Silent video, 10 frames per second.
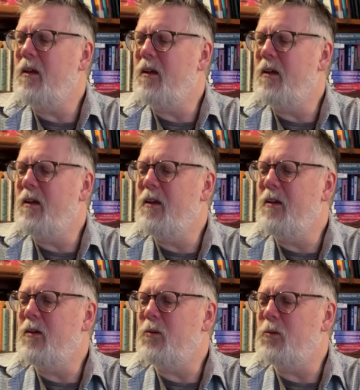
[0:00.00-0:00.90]

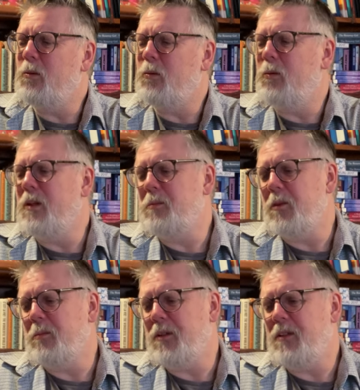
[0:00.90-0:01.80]
This
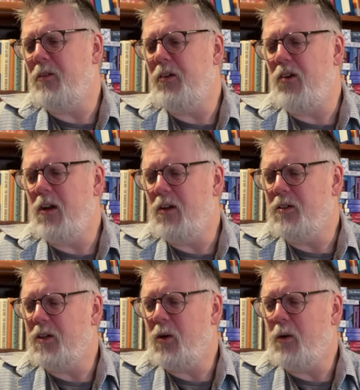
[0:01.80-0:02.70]
must be 7 or 8
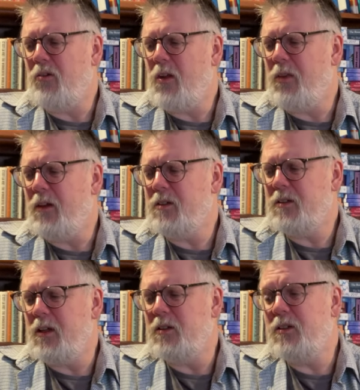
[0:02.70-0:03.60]
years ago I read
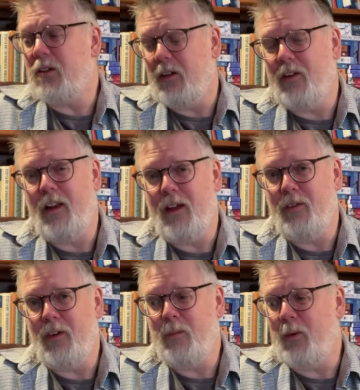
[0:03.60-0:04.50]
this. It's such a
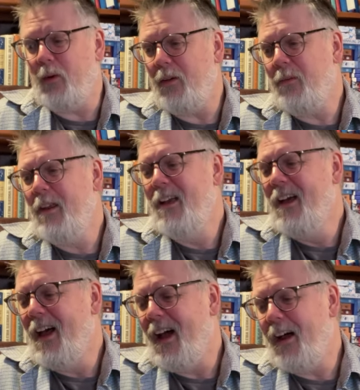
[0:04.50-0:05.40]
lavish book.
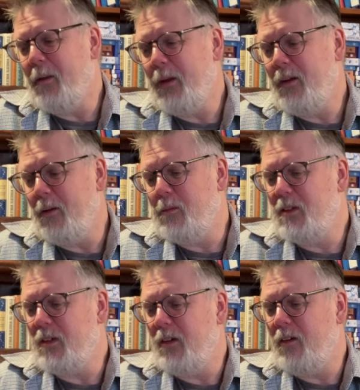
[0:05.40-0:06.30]
And it becomes
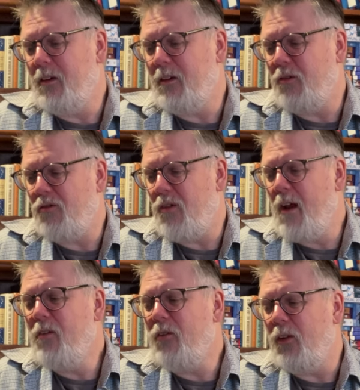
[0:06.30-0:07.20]
such a
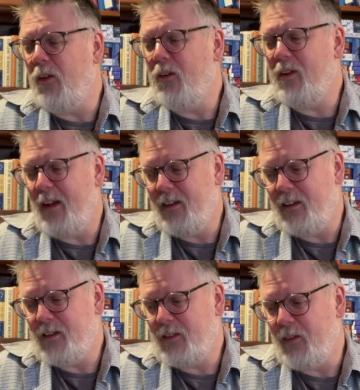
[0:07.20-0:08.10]
dreadful
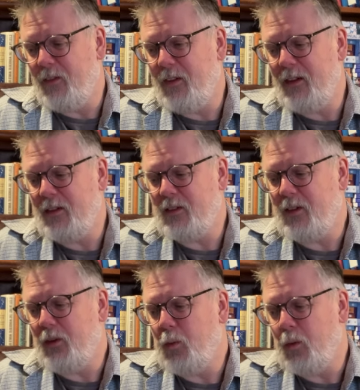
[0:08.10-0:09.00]
checklist of things
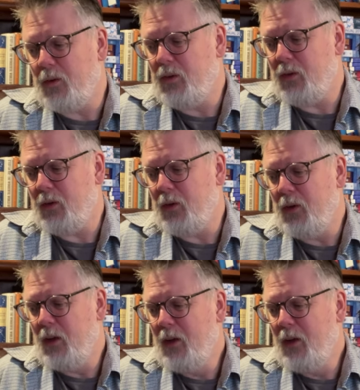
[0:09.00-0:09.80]
that you want to,